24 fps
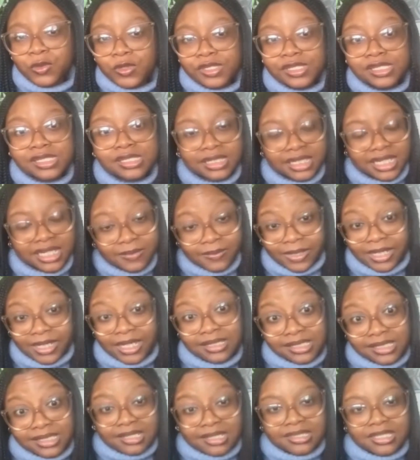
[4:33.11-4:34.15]
was led by
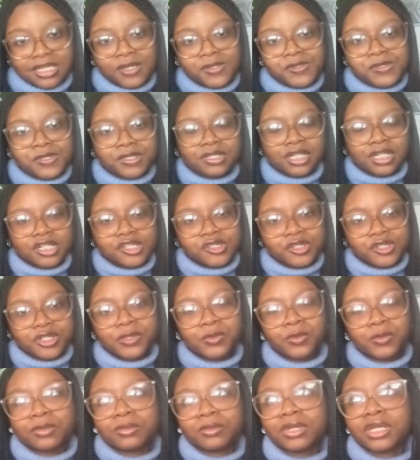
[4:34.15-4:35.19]
10,000
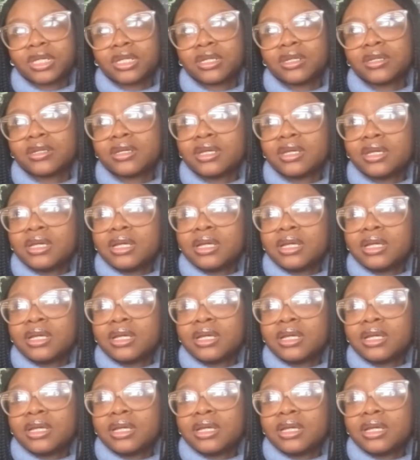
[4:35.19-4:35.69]
Nigerian women.